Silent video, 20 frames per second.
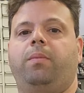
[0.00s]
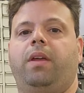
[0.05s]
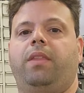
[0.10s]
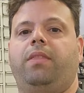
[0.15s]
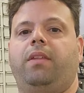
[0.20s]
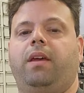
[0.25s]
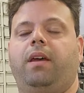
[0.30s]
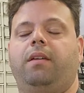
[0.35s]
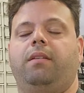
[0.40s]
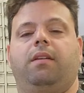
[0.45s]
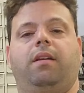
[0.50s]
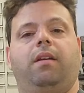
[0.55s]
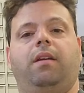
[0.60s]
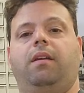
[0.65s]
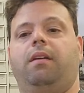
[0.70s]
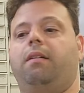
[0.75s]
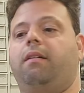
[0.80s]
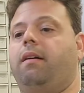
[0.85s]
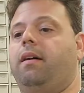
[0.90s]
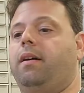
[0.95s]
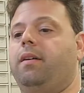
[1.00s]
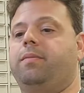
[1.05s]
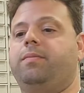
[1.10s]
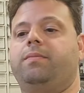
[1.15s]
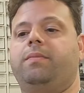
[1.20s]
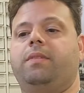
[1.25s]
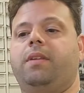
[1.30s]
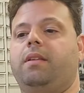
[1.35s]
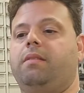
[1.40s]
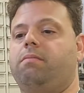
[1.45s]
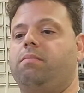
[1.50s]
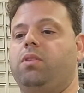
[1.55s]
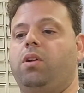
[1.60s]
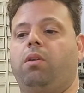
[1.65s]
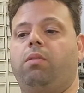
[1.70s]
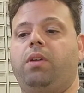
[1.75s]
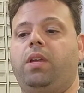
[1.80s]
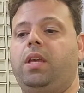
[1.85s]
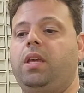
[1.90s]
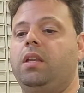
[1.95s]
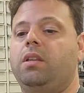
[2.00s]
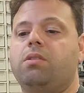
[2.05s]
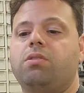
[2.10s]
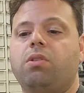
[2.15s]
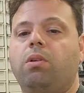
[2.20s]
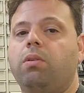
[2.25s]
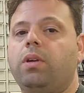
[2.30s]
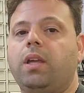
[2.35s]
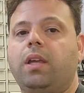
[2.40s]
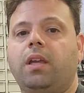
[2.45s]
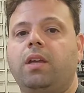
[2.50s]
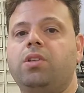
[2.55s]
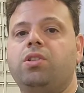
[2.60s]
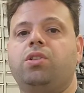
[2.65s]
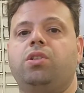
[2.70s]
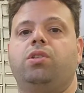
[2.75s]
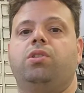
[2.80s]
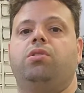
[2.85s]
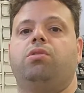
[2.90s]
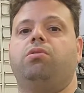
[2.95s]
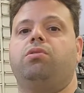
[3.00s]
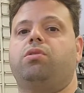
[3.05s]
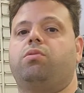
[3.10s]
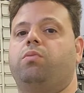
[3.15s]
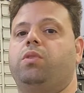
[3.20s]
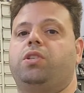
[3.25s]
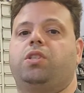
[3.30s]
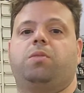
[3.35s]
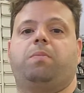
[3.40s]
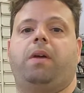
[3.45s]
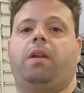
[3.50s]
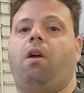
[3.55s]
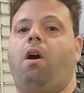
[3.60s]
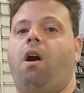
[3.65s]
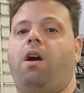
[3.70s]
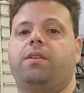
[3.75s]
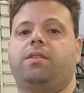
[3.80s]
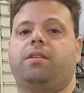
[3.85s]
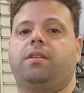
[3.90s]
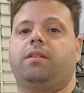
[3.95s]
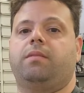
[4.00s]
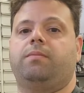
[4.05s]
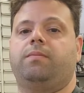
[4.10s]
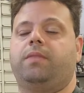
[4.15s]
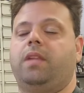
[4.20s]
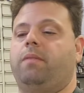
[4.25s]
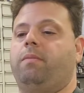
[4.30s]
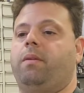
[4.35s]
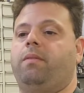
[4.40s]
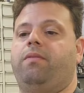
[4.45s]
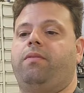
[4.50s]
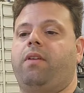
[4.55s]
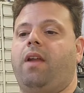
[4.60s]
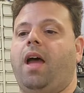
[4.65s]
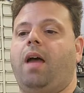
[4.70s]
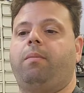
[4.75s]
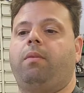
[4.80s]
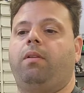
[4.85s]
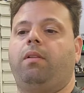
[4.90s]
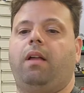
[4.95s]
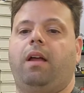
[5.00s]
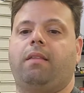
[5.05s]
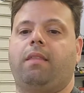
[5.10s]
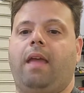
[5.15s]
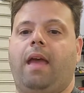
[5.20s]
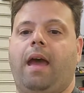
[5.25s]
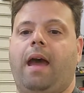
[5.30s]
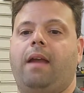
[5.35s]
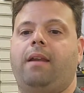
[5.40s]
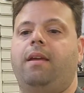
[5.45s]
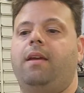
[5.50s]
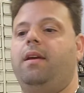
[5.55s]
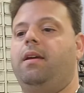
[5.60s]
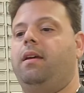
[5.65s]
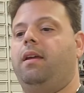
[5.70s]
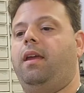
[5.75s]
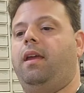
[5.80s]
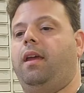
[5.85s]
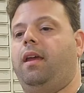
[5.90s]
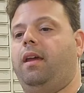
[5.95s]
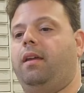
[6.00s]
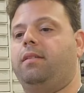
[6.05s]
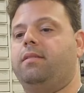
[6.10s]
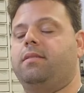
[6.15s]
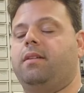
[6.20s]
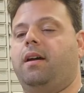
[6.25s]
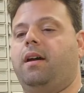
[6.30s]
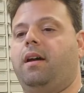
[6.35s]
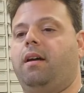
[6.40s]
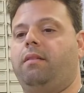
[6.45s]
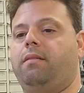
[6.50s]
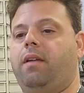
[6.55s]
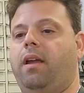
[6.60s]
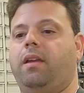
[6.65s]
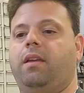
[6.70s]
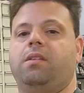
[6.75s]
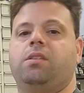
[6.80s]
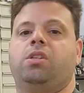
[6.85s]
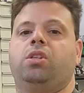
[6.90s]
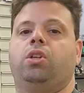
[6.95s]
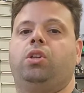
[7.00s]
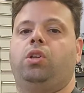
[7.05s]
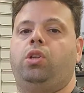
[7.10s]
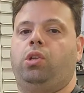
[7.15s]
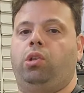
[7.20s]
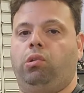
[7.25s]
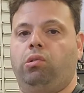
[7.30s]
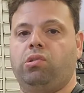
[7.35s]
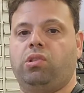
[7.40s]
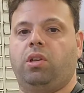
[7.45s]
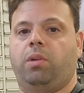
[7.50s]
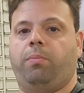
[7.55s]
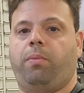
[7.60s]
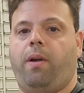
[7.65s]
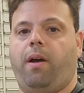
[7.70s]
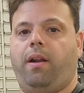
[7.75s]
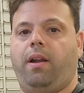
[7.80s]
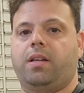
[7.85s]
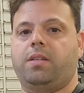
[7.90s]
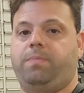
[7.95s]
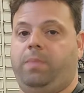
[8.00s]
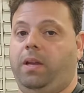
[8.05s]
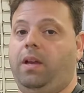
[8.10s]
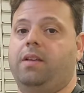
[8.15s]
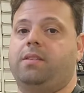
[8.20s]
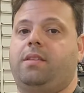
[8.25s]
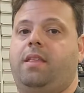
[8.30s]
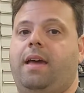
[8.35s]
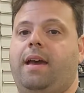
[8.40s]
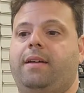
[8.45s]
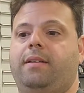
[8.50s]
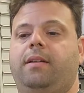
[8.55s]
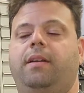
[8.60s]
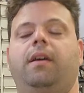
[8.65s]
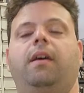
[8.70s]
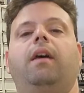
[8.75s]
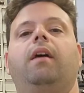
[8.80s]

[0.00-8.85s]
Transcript: with it. No heat soaking issues, which has been awesome. They've been phenomenal on that. And I continue to use their products because of that.